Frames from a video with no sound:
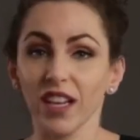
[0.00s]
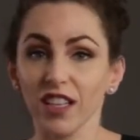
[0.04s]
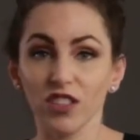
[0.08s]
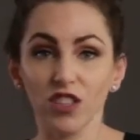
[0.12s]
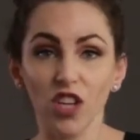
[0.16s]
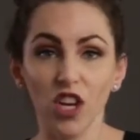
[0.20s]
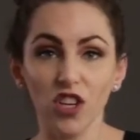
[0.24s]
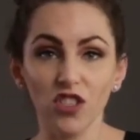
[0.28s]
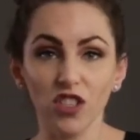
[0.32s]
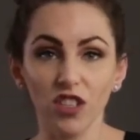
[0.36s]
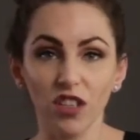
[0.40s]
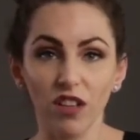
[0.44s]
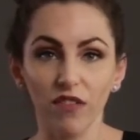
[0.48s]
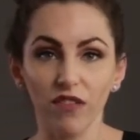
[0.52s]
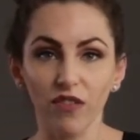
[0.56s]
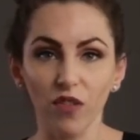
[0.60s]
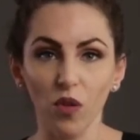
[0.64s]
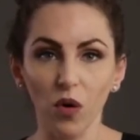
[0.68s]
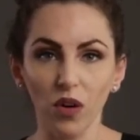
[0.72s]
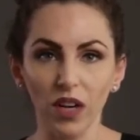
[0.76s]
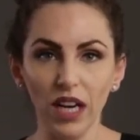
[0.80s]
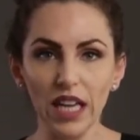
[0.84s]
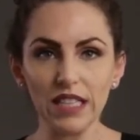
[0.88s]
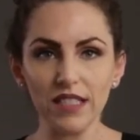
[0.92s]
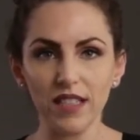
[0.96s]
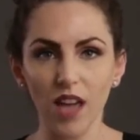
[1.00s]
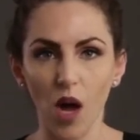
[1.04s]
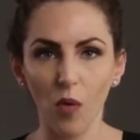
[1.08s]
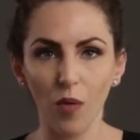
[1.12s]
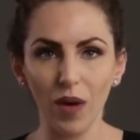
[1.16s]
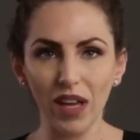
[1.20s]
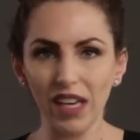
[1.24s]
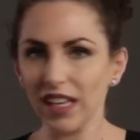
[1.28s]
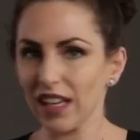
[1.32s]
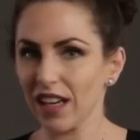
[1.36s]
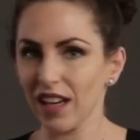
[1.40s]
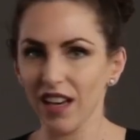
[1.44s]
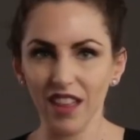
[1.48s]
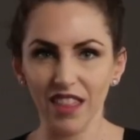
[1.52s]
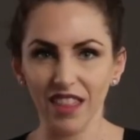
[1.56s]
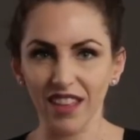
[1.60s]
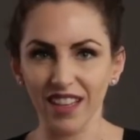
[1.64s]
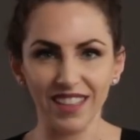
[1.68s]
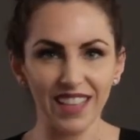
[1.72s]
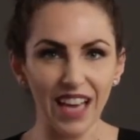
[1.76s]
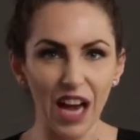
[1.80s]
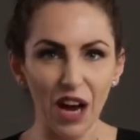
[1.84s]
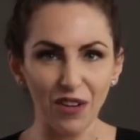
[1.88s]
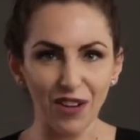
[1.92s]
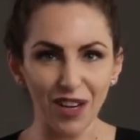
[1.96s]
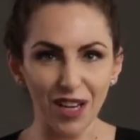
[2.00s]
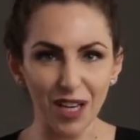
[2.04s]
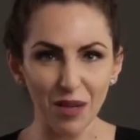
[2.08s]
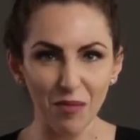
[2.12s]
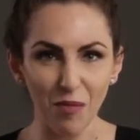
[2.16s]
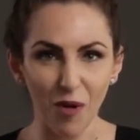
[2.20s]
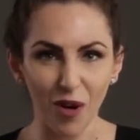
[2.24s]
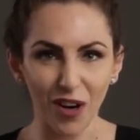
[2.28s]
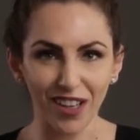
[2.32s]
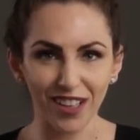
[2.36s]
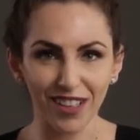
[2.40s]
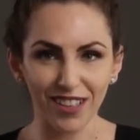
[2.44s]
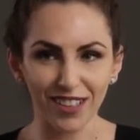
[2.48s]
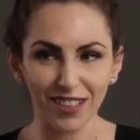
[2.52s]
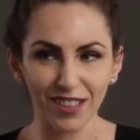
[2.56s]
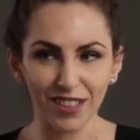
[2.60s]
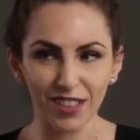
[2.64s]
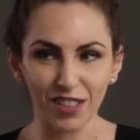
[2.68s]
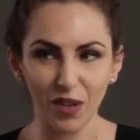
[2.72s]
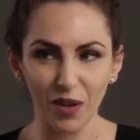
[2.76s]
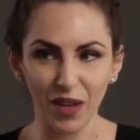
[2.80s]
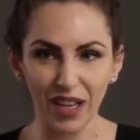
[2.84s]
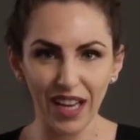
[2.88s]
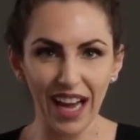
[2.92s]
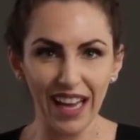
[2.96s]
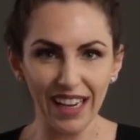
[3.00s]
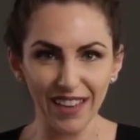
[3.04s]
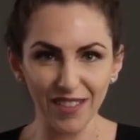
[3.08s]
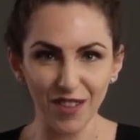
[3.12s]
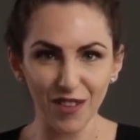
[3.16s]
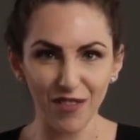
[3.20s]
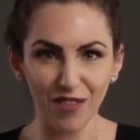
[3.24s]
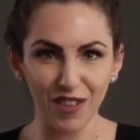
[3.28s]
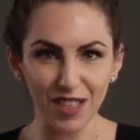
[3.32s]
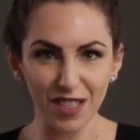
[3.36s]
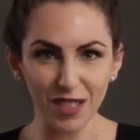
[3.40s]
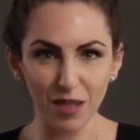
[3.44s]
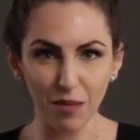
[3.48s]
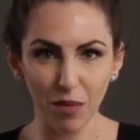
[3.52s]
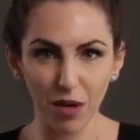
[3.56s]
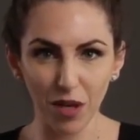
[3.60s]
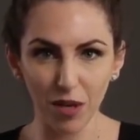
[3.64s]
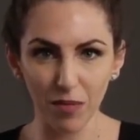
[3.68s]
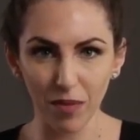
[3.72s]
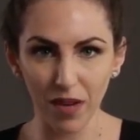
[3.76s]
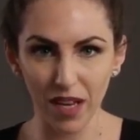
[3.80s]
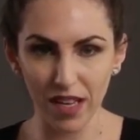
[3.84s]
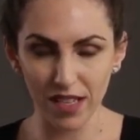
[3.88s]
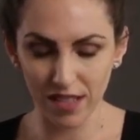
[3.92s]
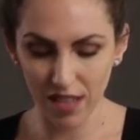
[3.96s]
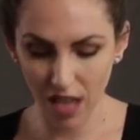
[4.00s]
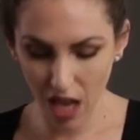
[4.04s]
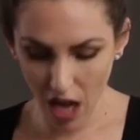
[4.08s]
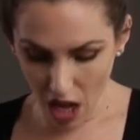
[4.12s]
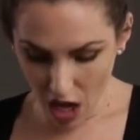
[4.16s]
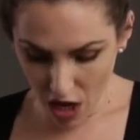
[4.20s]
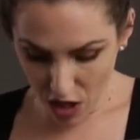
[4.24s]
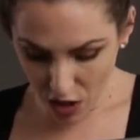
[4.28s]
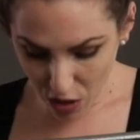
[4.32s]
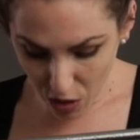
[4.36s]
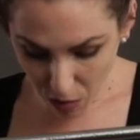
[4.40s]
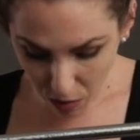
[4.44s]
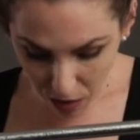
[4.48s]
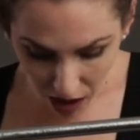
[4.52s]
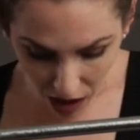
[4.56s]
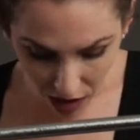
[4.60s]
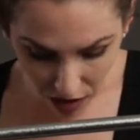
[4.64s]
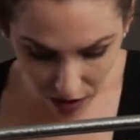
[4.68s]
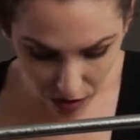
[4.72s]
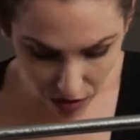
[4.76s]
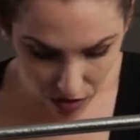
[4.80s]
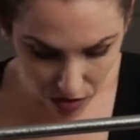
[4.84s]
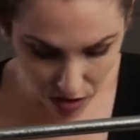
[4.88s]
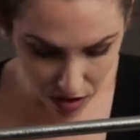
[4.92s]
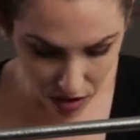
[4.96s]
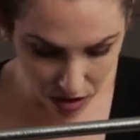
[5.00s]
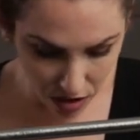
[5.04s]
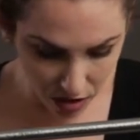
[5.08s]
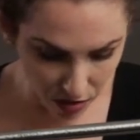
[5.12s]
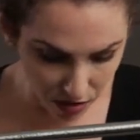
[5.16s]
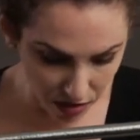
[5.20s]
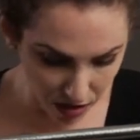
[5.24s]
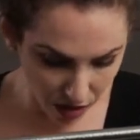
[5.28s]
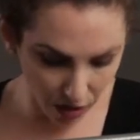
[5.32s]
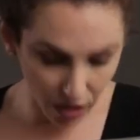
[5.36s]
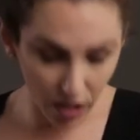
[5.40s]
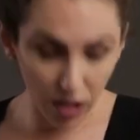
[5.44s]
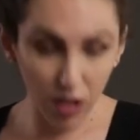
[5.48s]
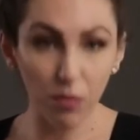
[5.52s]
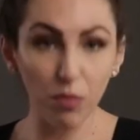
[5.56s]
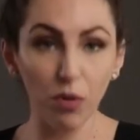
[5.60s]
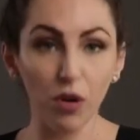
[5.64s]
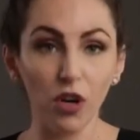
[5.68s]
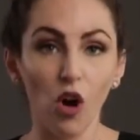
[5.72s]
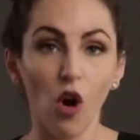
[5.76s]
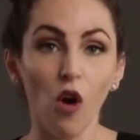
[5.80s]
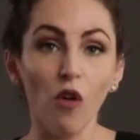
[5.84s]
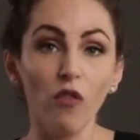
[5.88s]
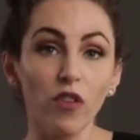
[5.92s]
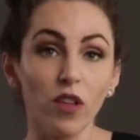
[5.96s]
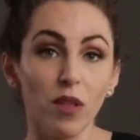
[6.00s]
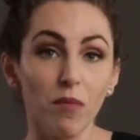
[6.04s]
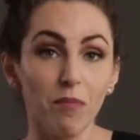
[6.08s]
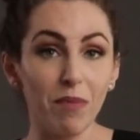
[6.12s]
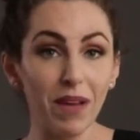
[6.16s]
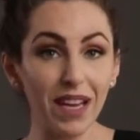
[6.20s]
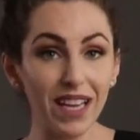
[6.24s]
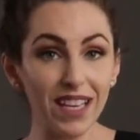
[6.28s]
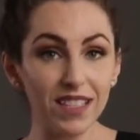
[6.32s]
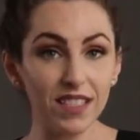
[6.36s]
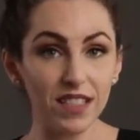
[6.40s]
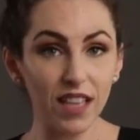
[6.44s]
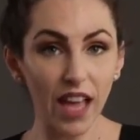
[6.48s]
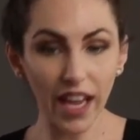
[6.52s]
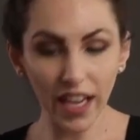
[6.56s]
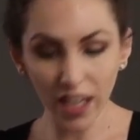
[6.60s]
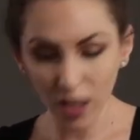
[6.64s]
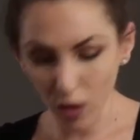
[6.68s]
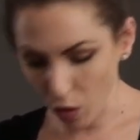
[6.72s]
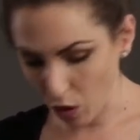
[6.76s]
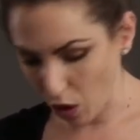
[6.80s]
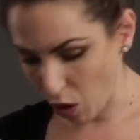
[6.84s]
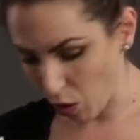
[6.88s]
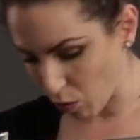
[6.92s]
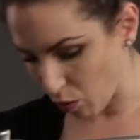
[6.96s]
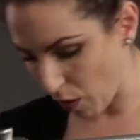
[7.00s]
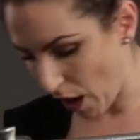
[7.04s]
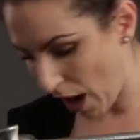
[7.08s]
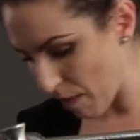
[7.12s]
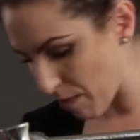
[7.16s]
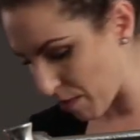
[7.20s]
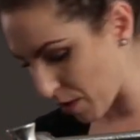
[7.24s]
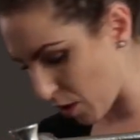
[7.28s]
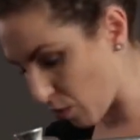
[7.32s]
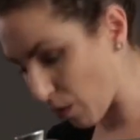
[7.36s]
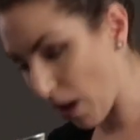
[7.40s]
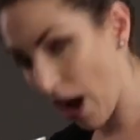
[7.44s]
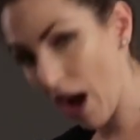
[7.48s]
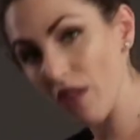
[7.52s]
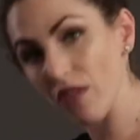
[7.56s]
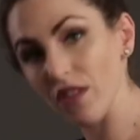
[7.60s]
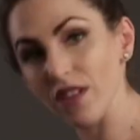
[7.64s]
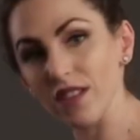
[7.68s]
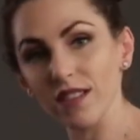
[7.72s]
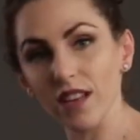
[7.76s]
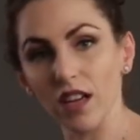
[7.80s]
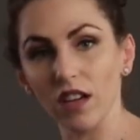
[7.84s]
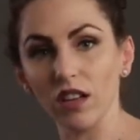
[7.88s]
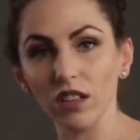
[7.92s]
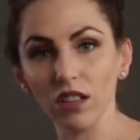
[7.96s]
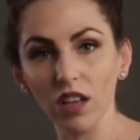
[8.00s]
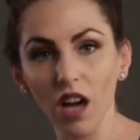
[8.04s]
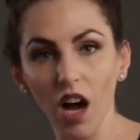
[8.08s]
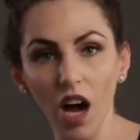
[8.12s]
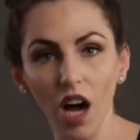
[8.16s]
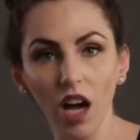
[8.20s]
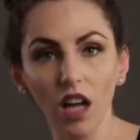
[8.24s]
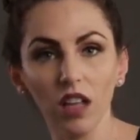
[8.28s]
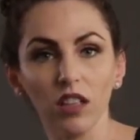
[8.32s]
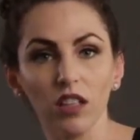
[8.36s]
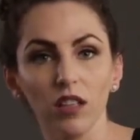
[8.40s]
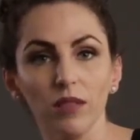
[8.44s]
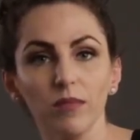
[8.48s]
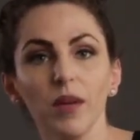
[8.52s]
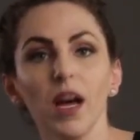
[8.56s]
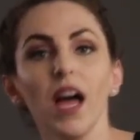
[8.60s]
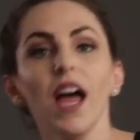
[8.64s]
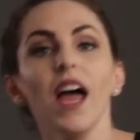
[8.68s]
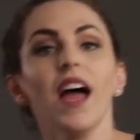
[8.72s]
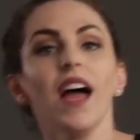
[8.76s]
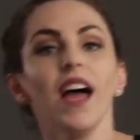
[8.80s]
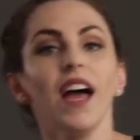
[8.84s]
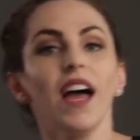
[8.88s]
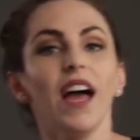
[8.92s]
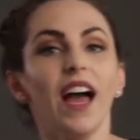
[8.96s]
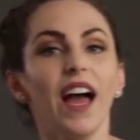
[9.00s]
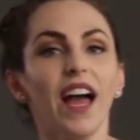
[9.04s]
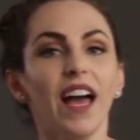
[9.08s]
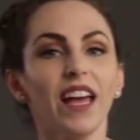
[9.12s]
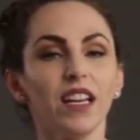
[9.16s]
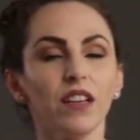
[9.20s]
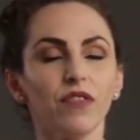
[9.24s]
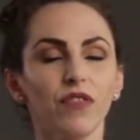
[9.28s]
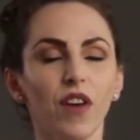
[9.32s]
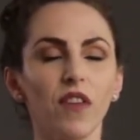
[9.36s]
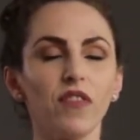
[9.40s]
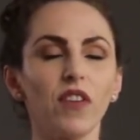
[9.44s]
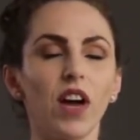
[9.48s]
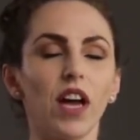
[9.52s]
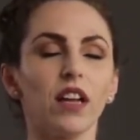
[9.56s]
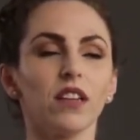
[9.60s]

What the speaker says: is touching the floor, it's not weighting anything down anymore. So it kind of defeats the purpose. So what I'll usually do is I'll either put it over the biggest leg or I'll wrap it around the center column. And if I've got